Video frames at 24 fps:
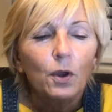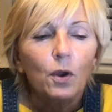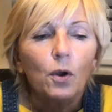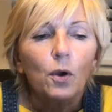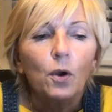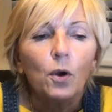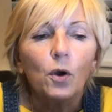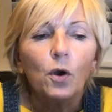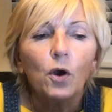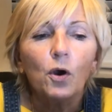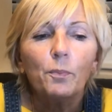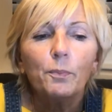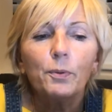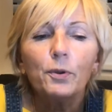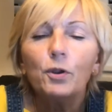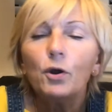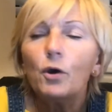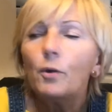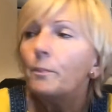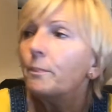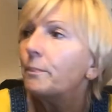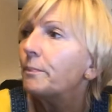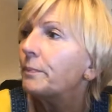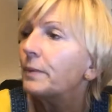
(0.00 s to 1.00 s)
Open
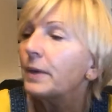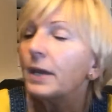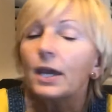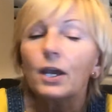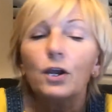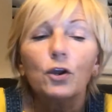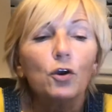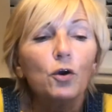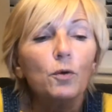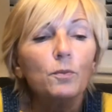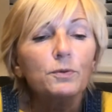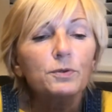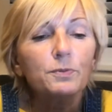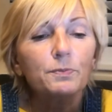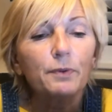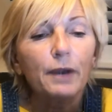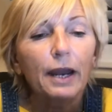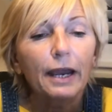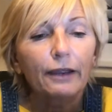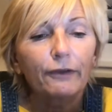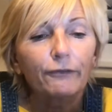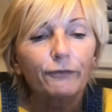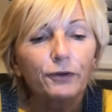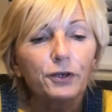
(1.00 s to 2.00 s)
up, here comes
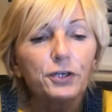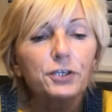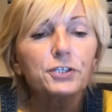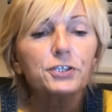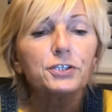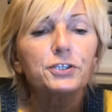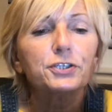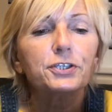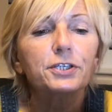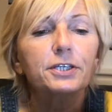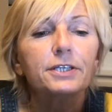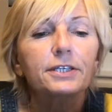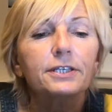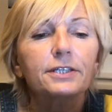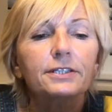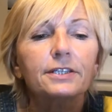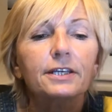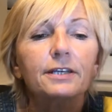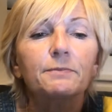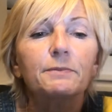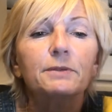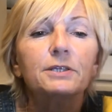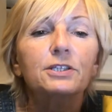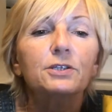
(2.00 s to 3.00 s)
breakfast,
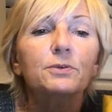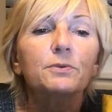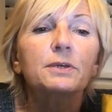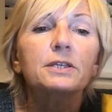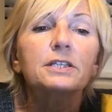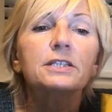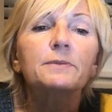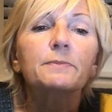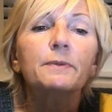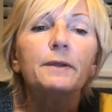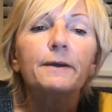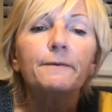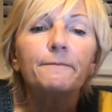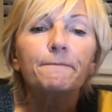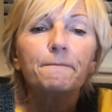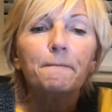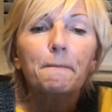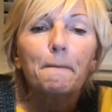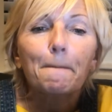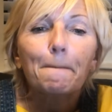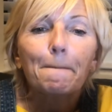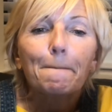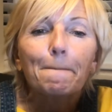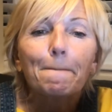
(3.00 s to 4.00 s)
said Mr. Winsborrow.
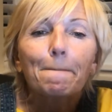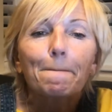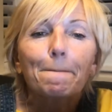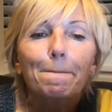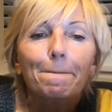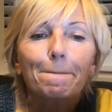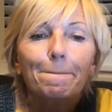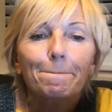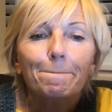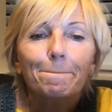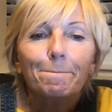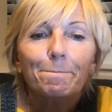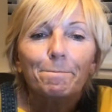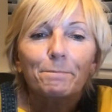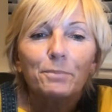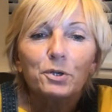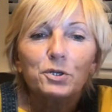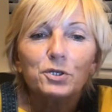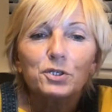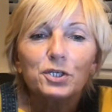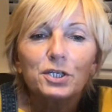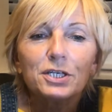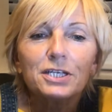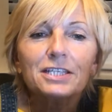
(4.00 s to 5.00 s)

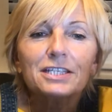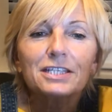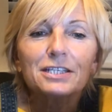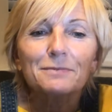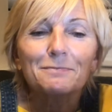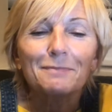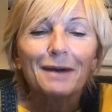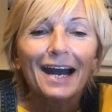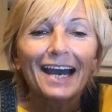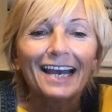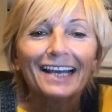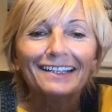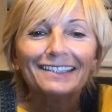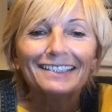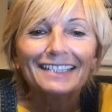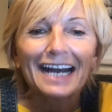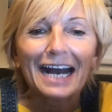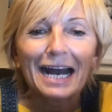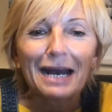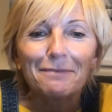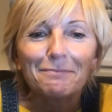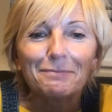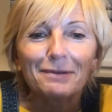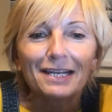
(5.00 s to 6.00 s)
Bunjee smiled
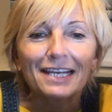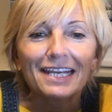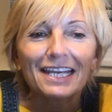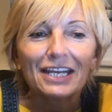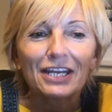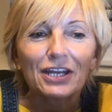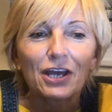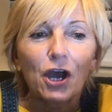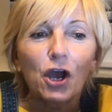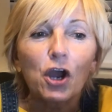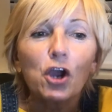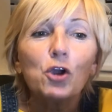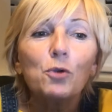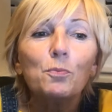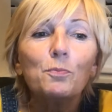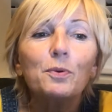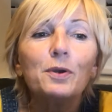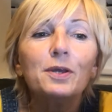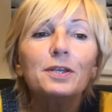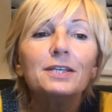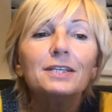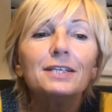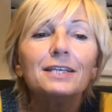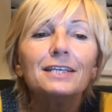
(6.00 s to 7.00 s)
happily and
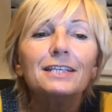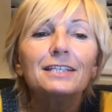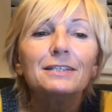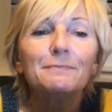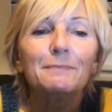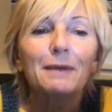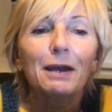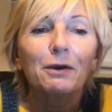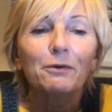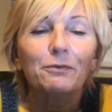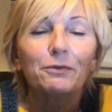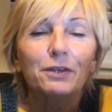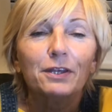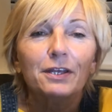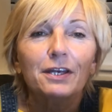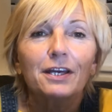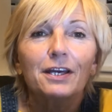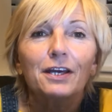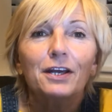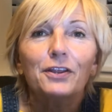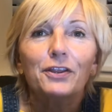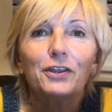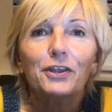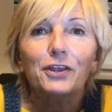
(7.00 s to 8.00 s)
opened his mouth.
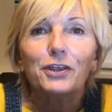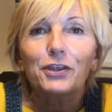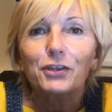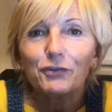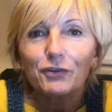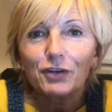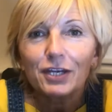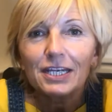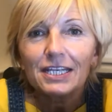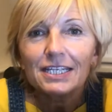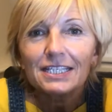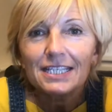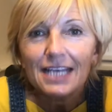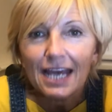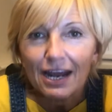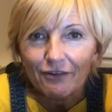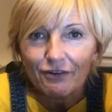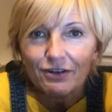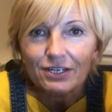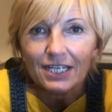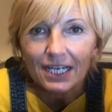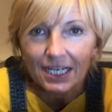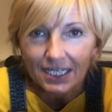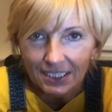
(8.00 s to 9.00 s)
The 3
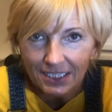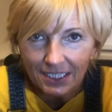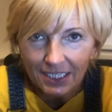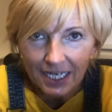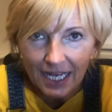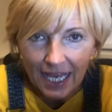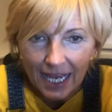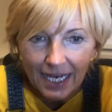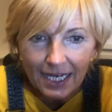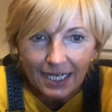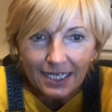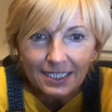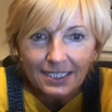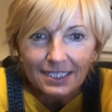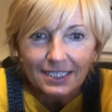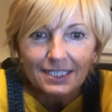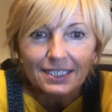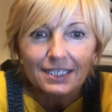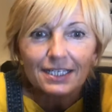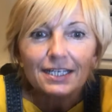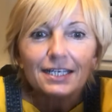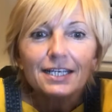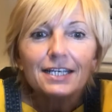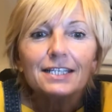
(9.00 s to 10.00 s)
pterodactyl eggs
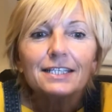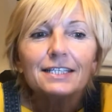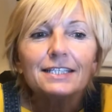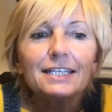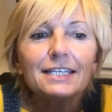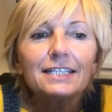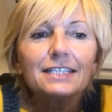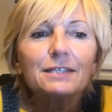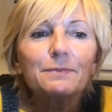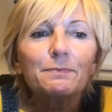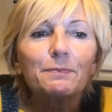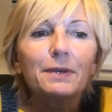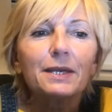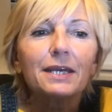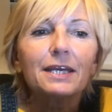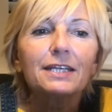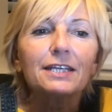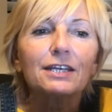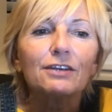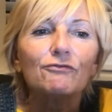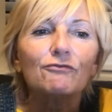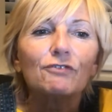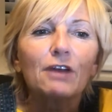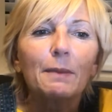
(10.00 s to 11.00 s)
disappeared
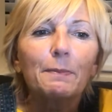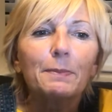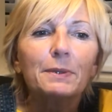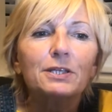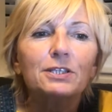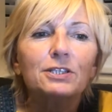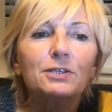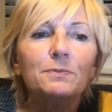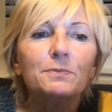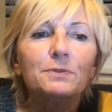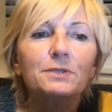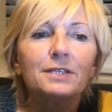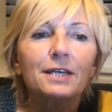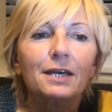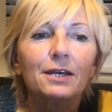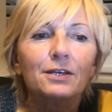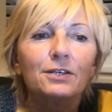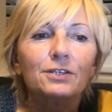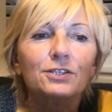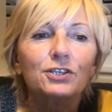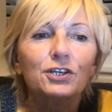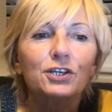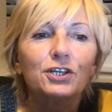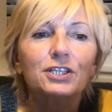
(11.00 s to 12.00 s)
in rapid
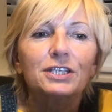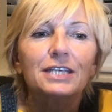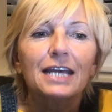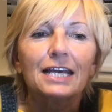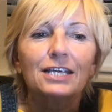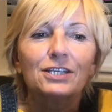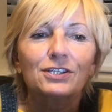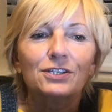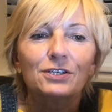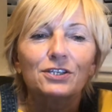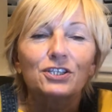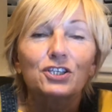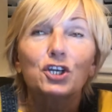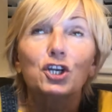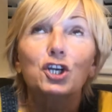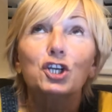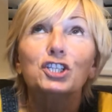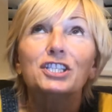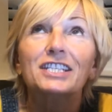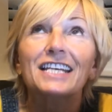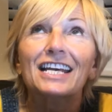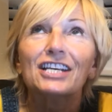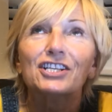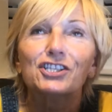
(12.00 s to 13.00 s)

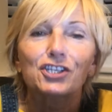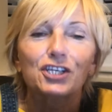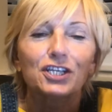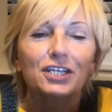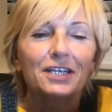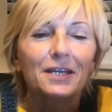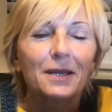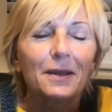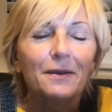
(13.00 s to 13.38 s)
succession.